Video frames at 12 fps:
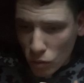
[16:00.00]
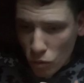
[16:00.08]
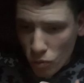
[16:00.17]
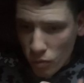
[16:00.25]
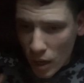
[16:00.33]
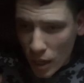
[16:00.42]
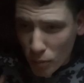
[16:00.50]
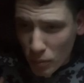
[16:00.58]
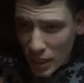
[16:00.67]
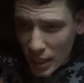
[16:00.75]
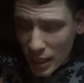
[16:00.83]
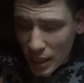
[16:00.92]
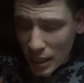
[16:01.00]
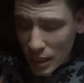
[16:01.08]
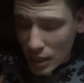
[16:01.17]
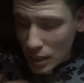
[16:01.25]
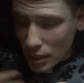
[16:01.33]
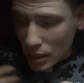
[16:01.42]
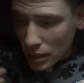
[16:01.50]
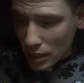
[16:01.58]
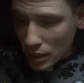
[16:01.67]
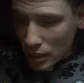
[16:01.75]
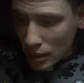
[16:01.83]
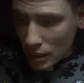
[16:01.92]
will find me
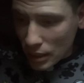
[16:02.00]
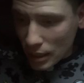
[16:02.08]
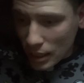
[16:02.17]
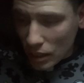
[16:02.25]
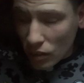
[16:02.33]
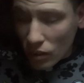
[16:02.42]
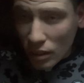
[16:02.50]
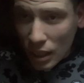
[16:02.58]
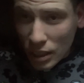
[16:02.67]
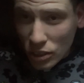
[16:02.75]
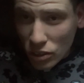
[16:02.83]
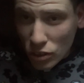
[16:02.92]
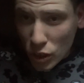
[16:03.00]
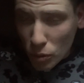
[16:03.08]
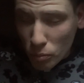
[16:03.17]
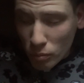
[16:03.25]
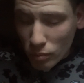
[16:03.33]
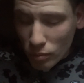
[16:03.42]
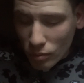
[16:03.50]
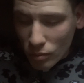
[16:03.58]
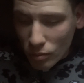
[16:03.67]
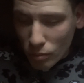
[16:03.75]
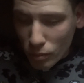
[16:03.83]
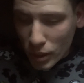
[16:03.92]
in a relationship.
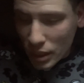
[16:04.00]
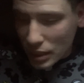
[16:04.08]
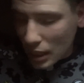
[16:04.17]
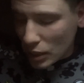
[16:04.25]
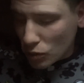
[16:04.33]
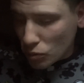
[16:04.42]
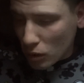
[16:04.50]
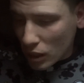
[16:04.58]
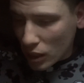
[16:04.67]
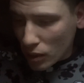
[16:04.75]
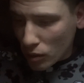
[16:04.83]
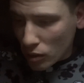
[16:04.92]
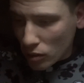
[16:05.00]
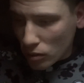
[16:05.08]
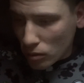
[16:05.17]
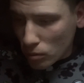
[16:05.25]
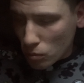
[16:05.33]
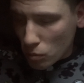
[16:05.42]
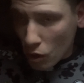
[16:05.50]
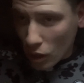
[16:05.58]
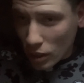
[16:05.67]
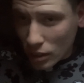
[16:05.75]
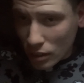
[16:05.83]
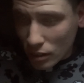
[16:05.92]
Because that's what I
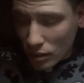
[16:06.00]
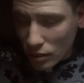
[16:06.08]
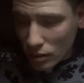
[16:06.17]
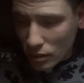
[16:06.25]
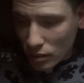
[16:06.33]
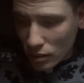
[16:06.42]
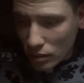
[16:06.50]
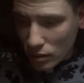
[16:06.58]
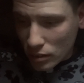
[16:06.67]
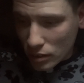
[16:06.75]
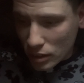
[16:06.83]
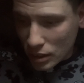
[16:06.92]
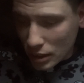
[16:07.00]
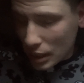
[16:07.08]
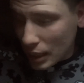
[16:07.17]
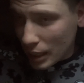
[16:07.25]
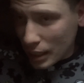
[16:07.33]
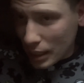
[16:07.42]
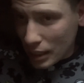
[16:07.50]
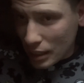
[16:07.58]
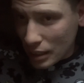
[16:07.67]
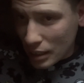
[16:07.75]
want to see.